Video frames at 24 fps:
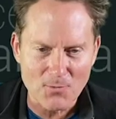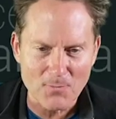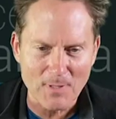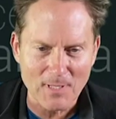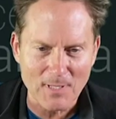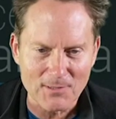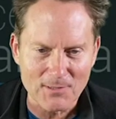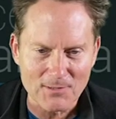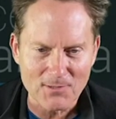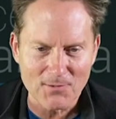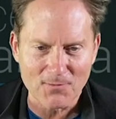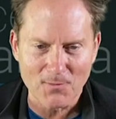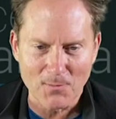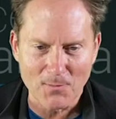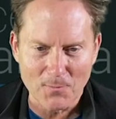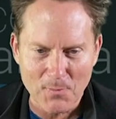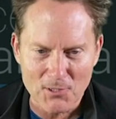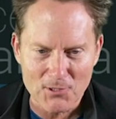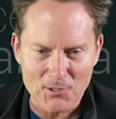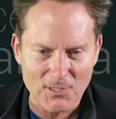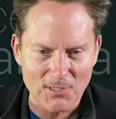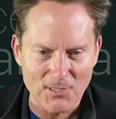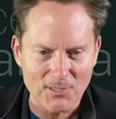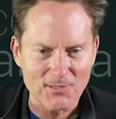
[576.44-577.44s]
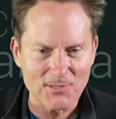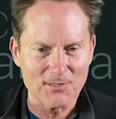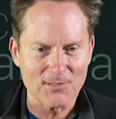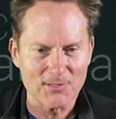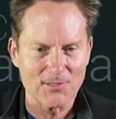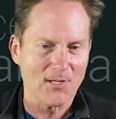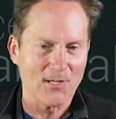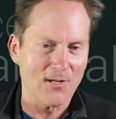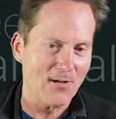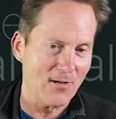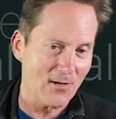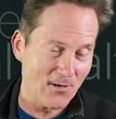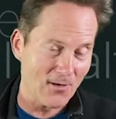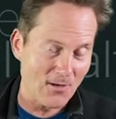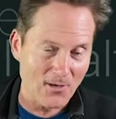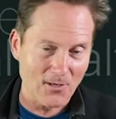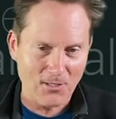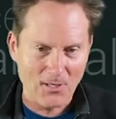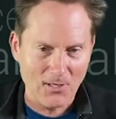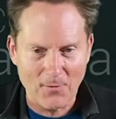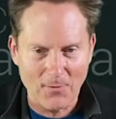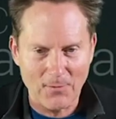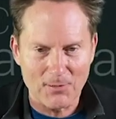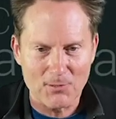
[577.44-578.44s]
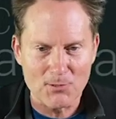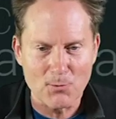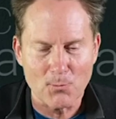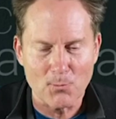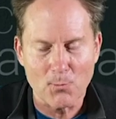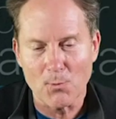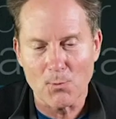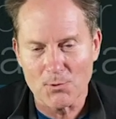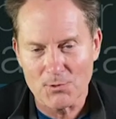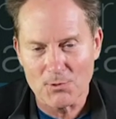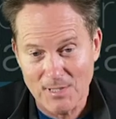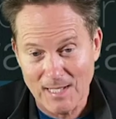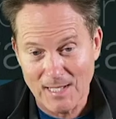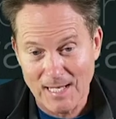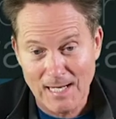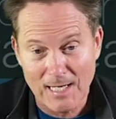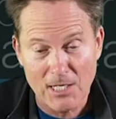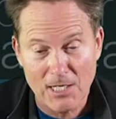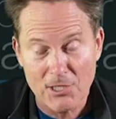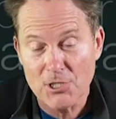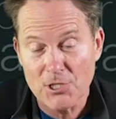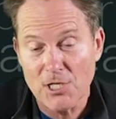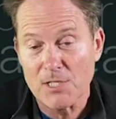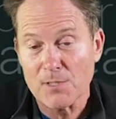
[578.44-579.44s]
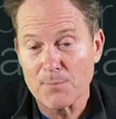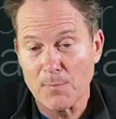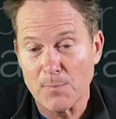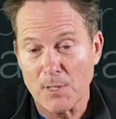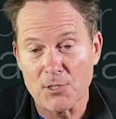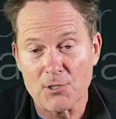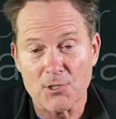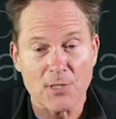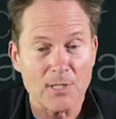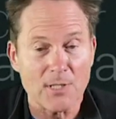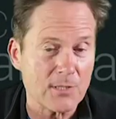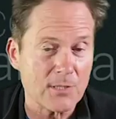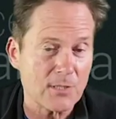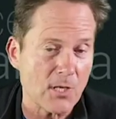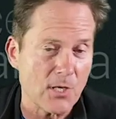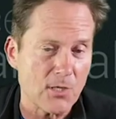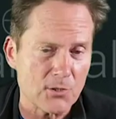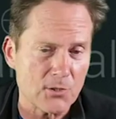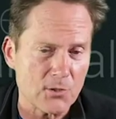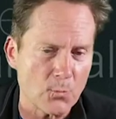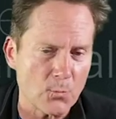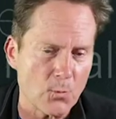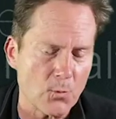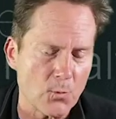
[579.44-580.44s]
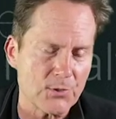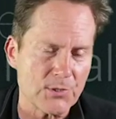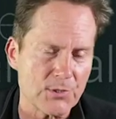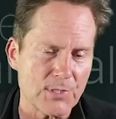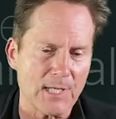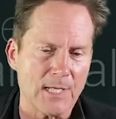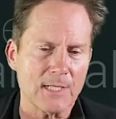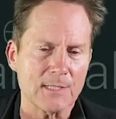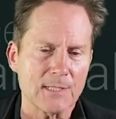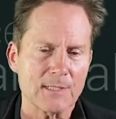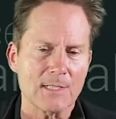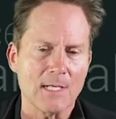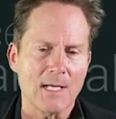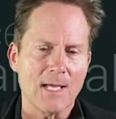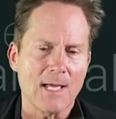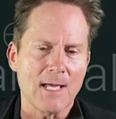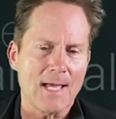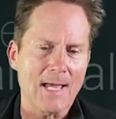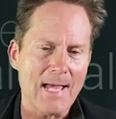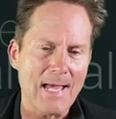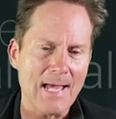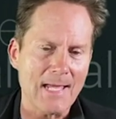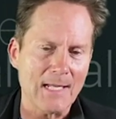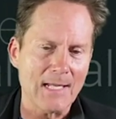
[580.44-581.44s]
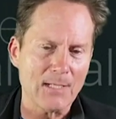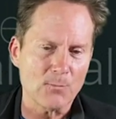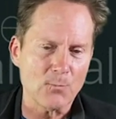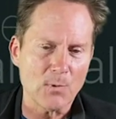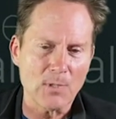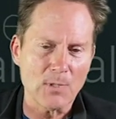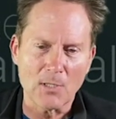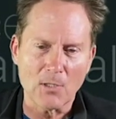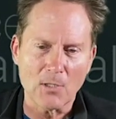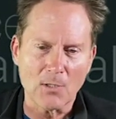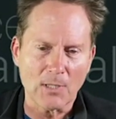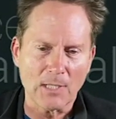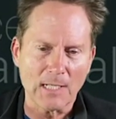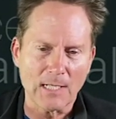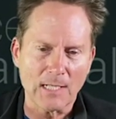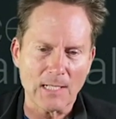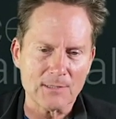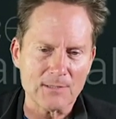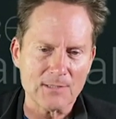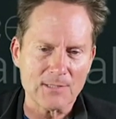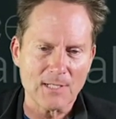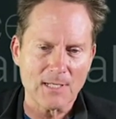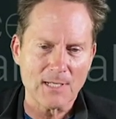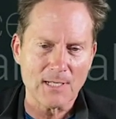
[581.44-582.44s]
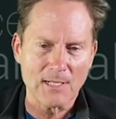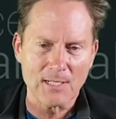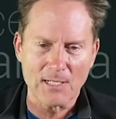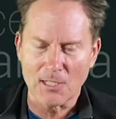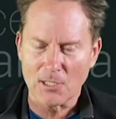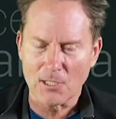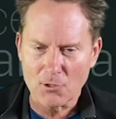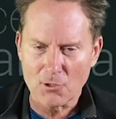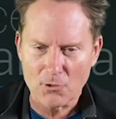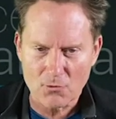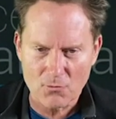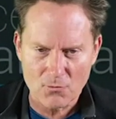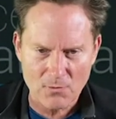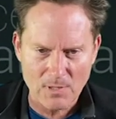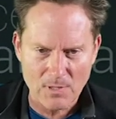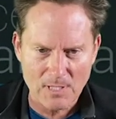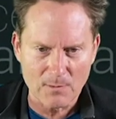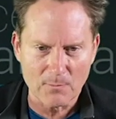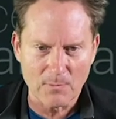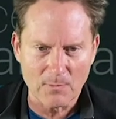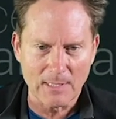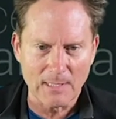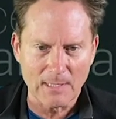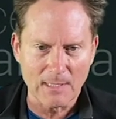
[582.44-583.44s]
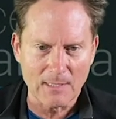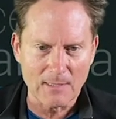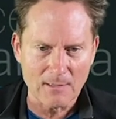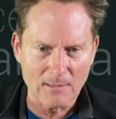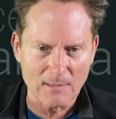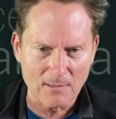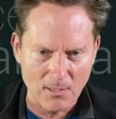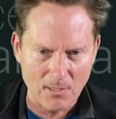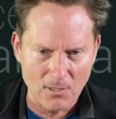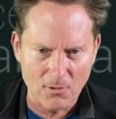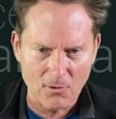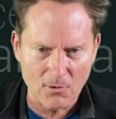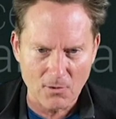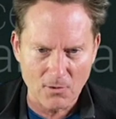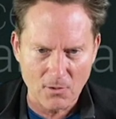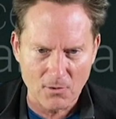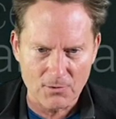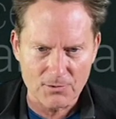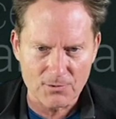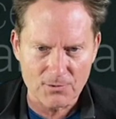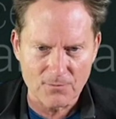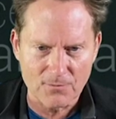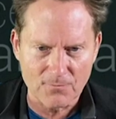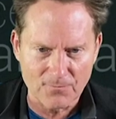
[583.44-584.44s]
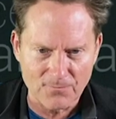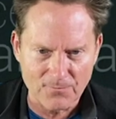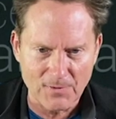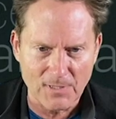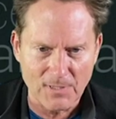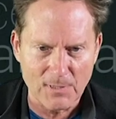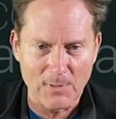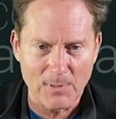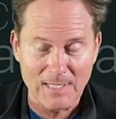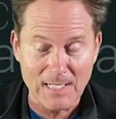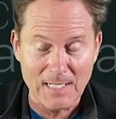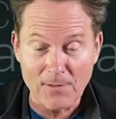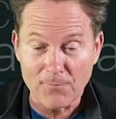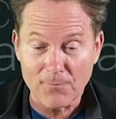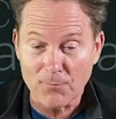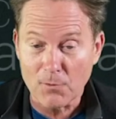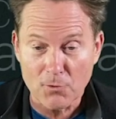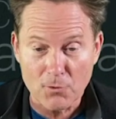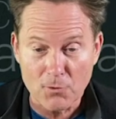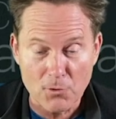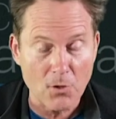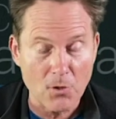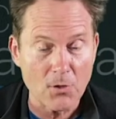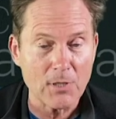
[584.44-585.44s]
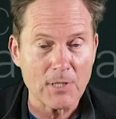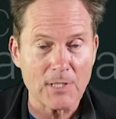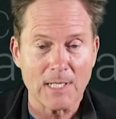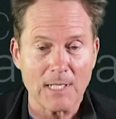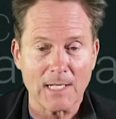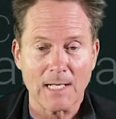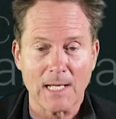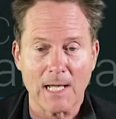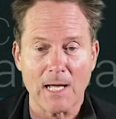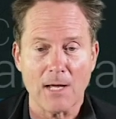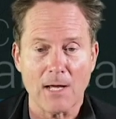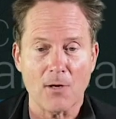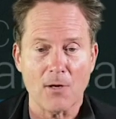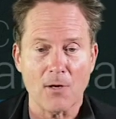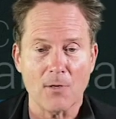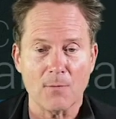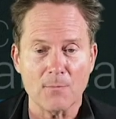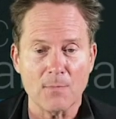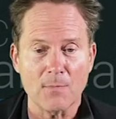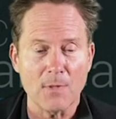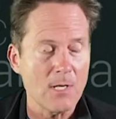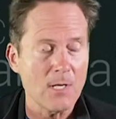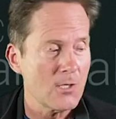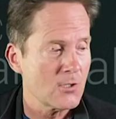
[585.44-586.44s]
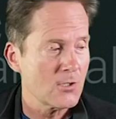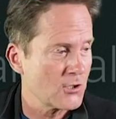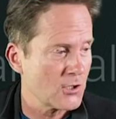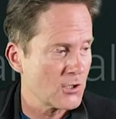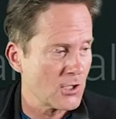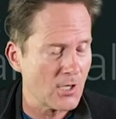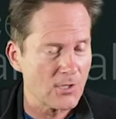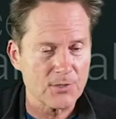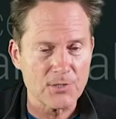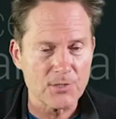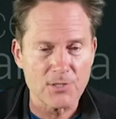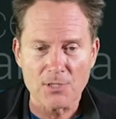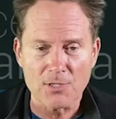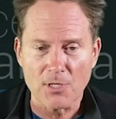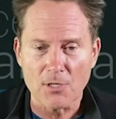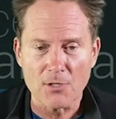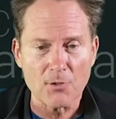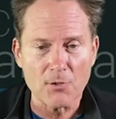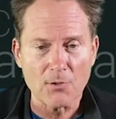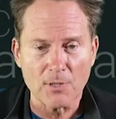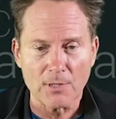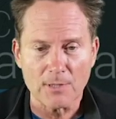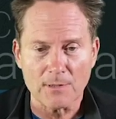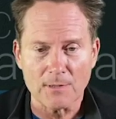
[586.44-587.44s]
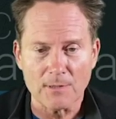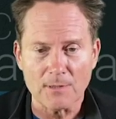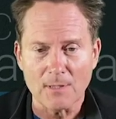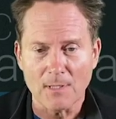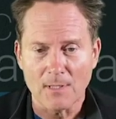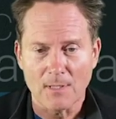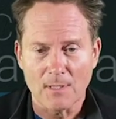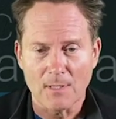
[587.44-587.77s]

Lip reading: amounts of the budgets are yes, going towards, the NHS budget is going towards that. And we're looking at an incredibly low cost vitamin. If you're not in a care home, chances are you